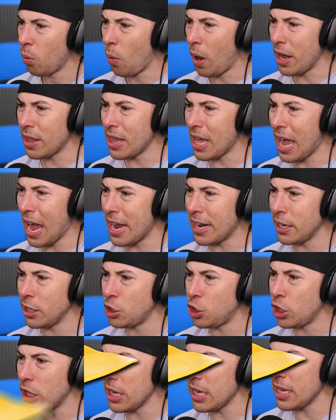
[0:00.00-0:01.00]
Why are they
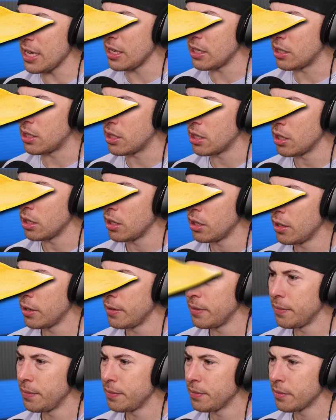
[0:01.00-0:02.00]
adding cheese?
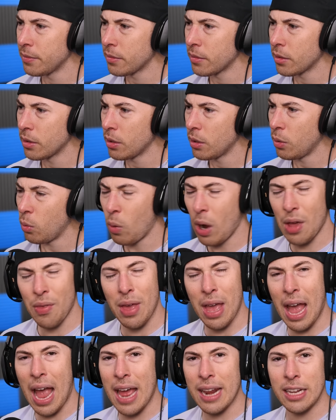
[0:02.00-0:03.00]
Why are
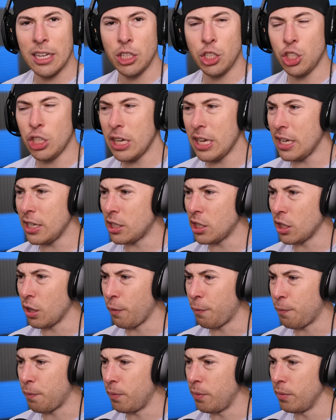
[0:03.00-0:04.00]
they adding cheese to
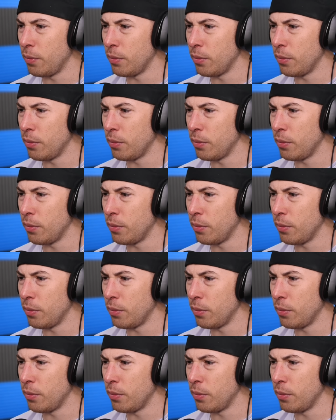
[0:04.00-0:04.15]
the...